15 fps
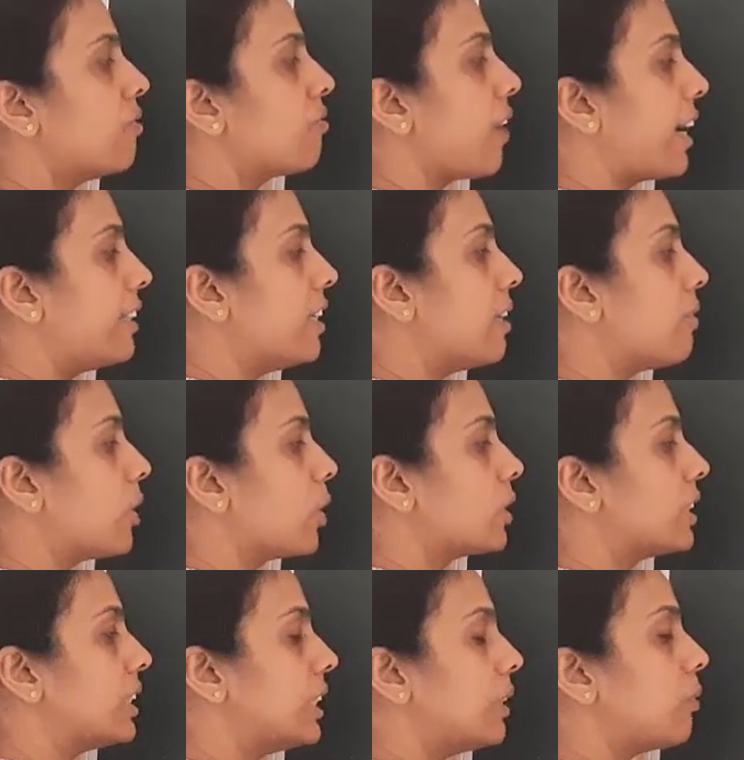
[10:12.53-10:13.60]
Final
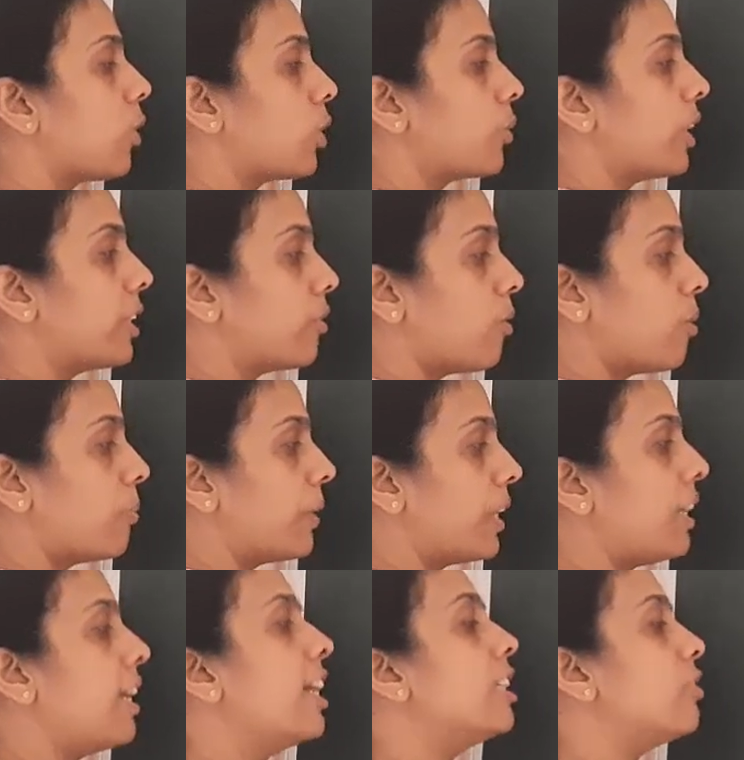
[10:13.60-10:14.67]
velocity, what it will
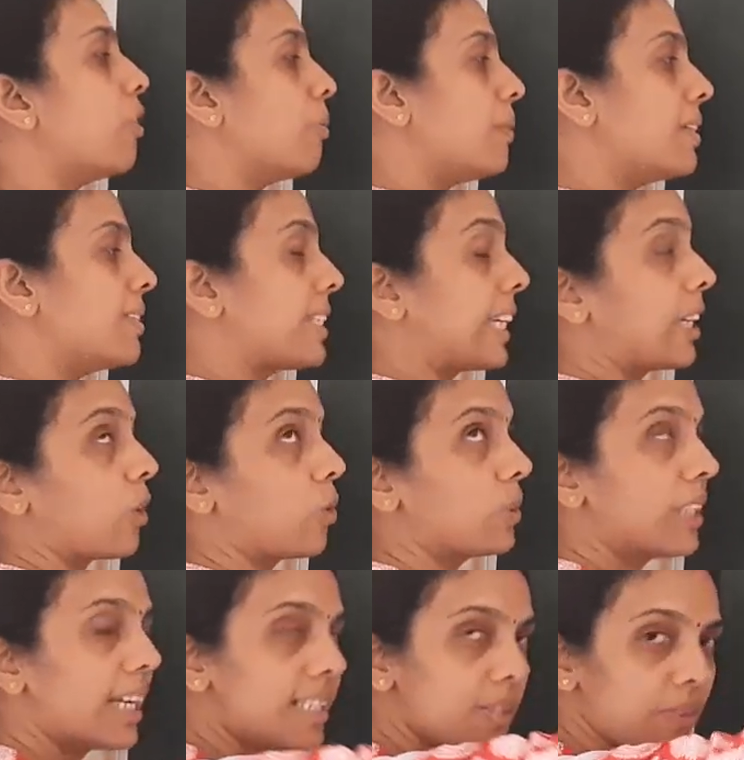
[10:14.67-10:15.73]
be? It will be 0.
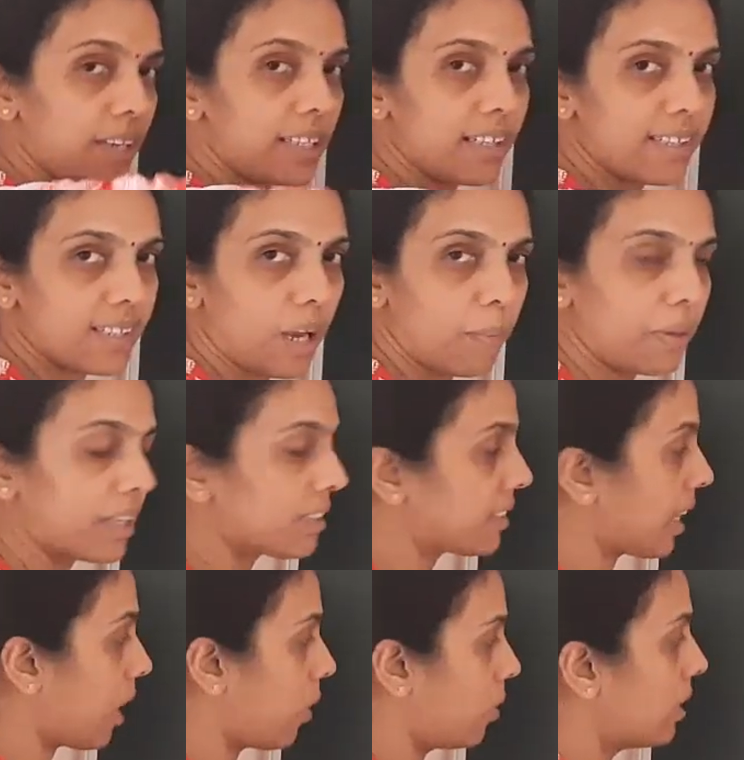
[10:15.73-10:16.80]
That's why it is coming
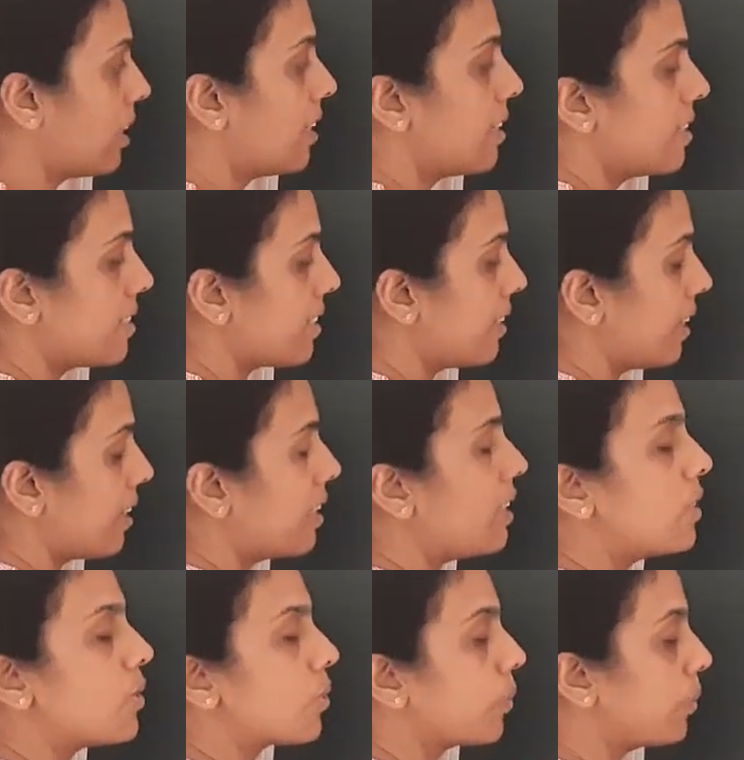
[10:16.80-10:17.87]
down, isn't it?
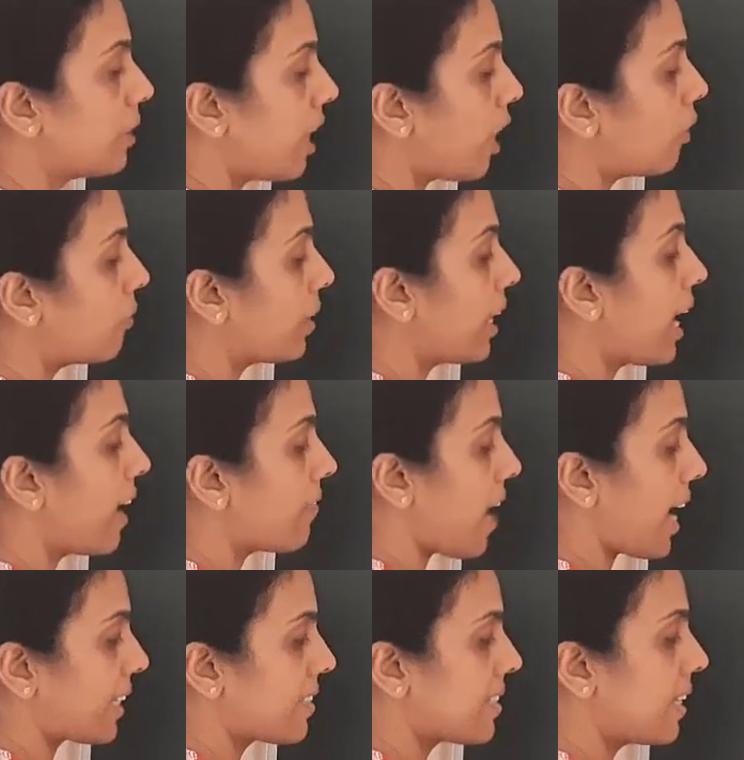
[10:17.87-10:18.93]
So now we have
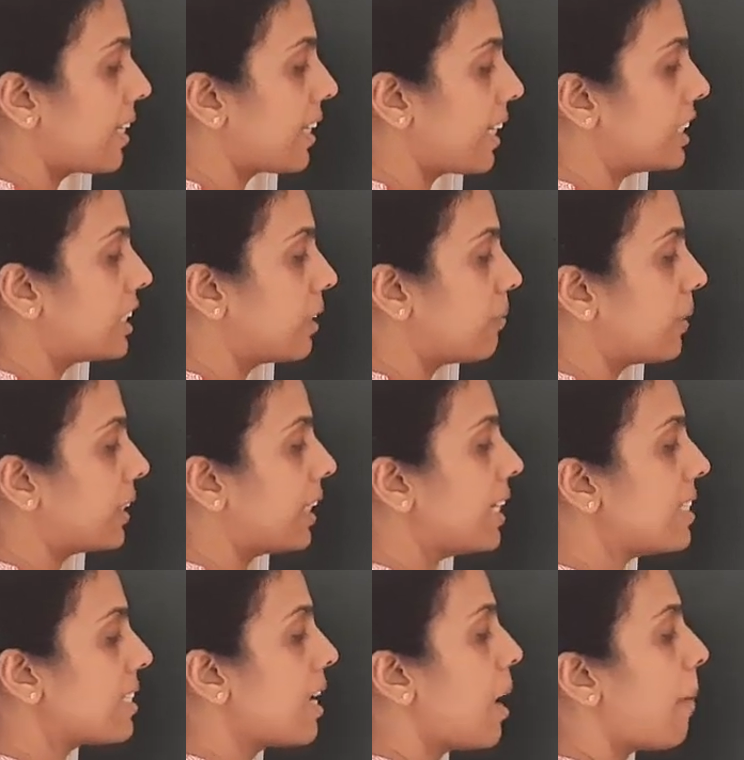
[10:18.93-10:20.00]
acceleration with
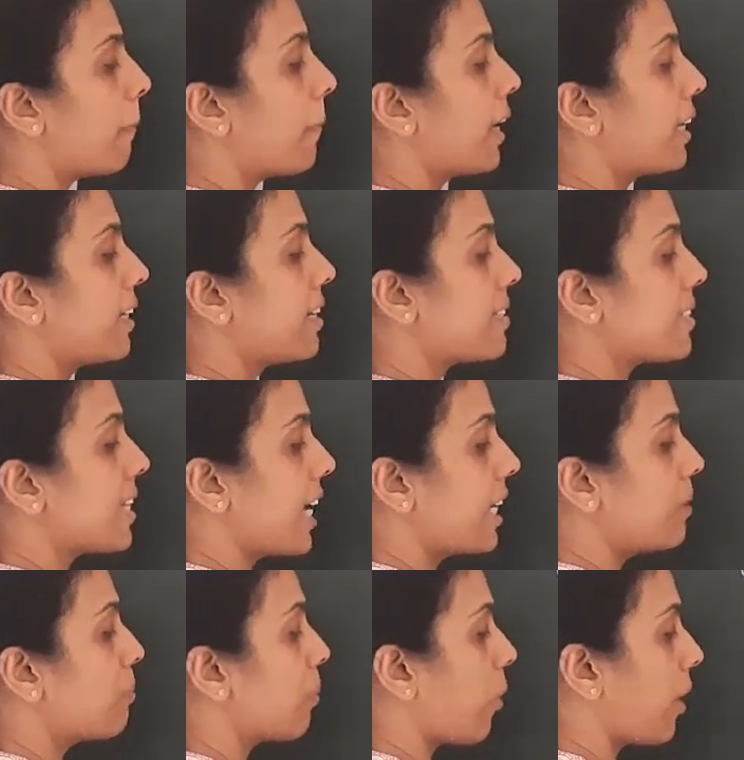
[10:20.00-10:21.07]
us, minus
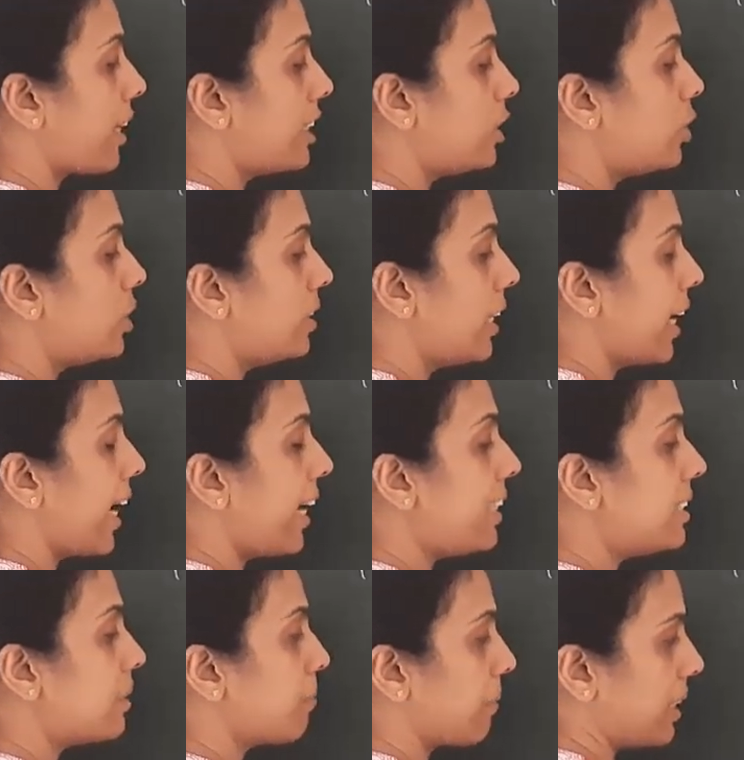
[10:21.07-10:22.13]

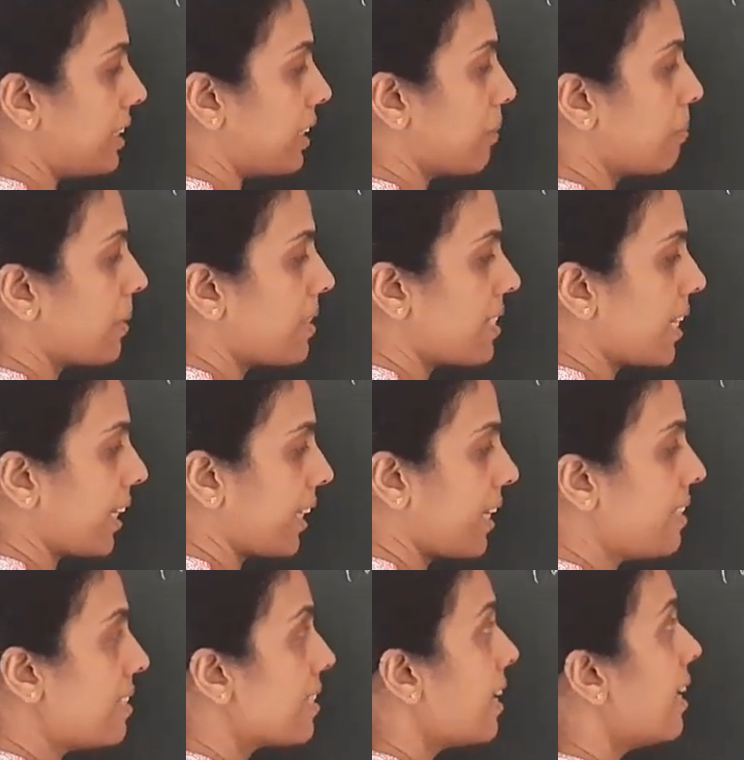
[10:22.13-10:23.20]
9.8 meter per
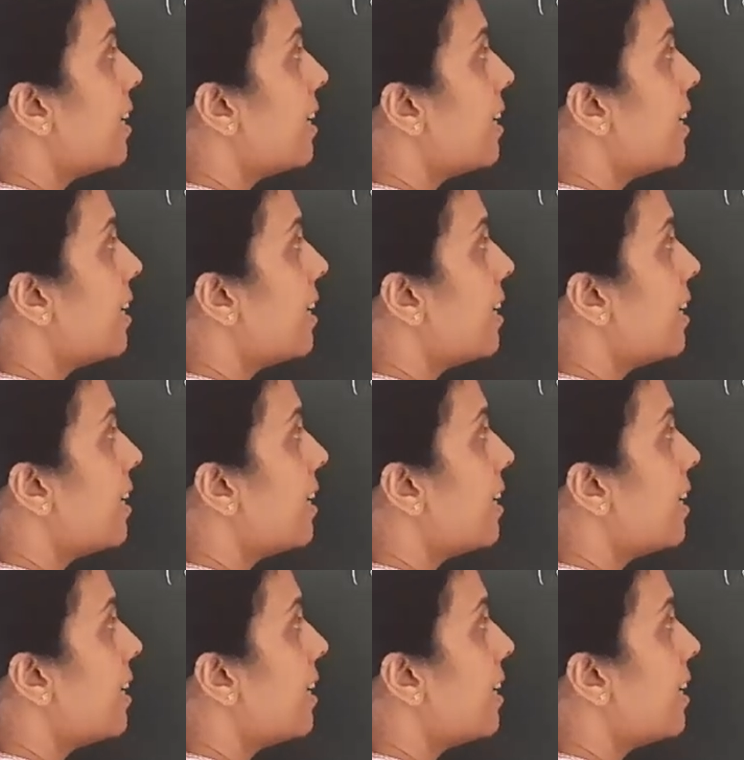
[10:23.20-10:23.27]
second,